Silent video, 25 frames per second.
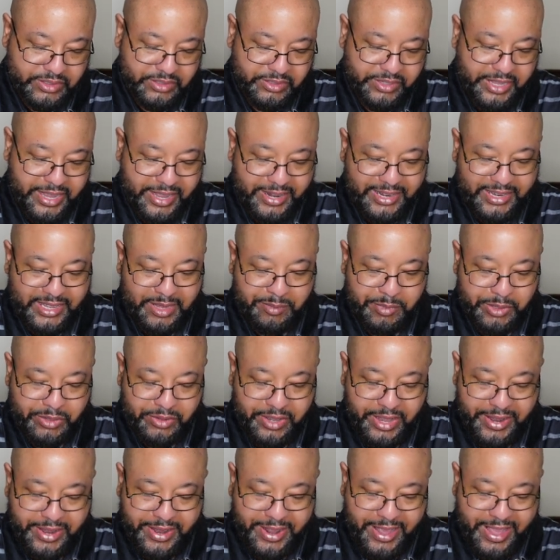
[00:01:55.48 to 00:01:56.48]
you got
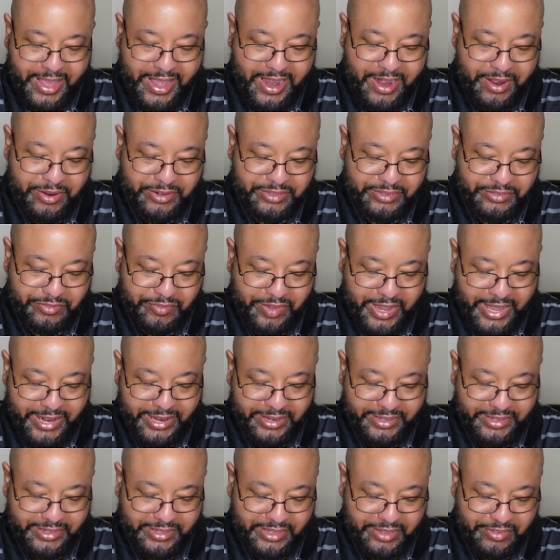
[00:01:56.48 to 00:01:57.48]
lemon, you got the iris,
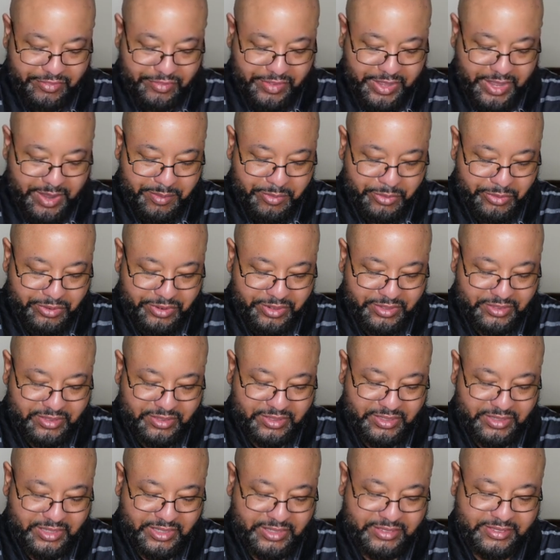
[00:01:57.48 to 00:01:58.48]
violet leaf,
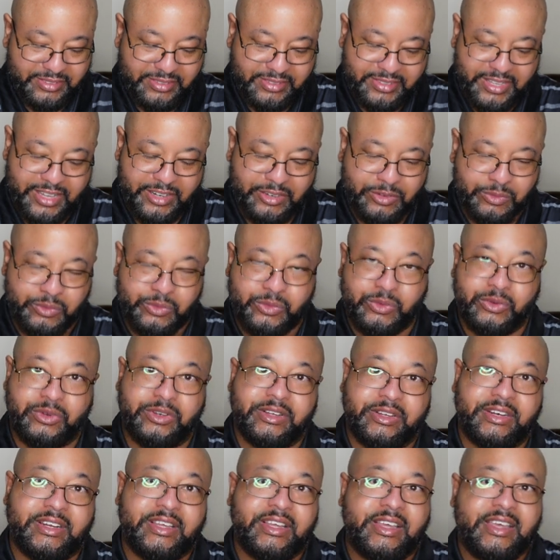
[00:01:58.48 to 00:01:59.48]
ambergris, and
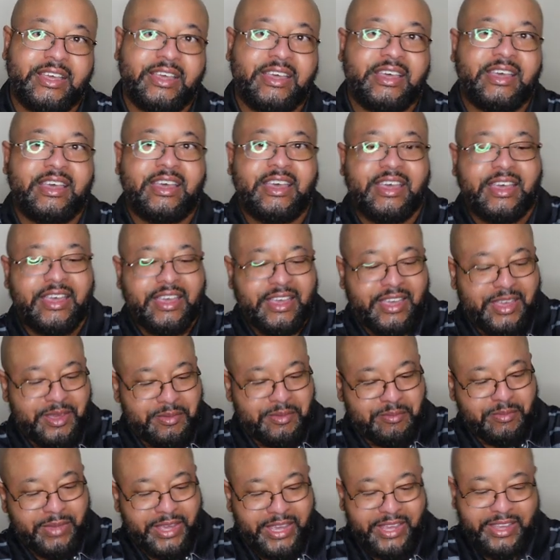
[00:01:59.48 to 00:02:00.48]
sandalwood.
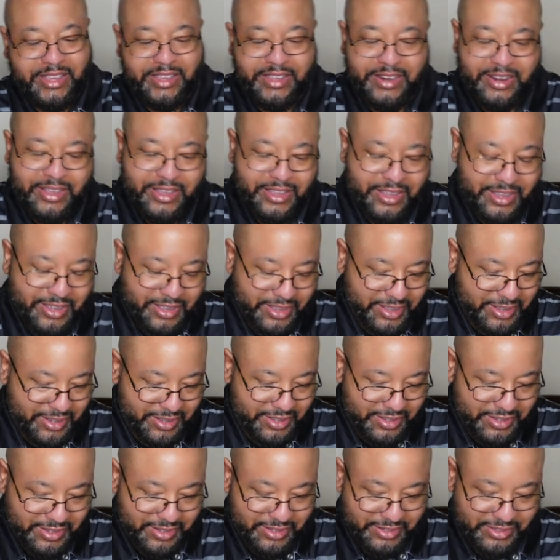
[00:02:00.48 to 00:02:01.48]
And man,
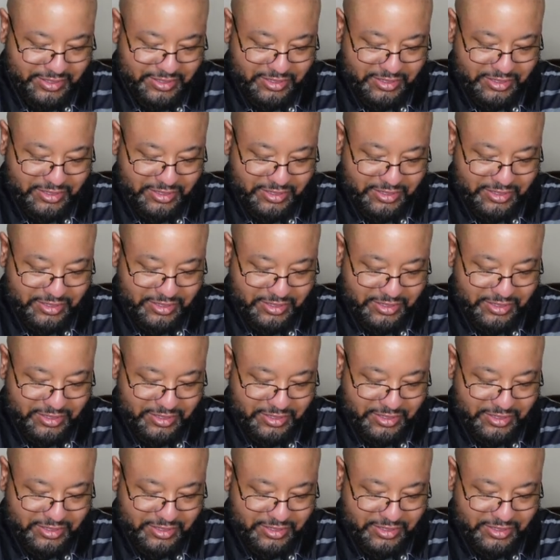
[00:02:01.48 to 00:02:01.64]
oh,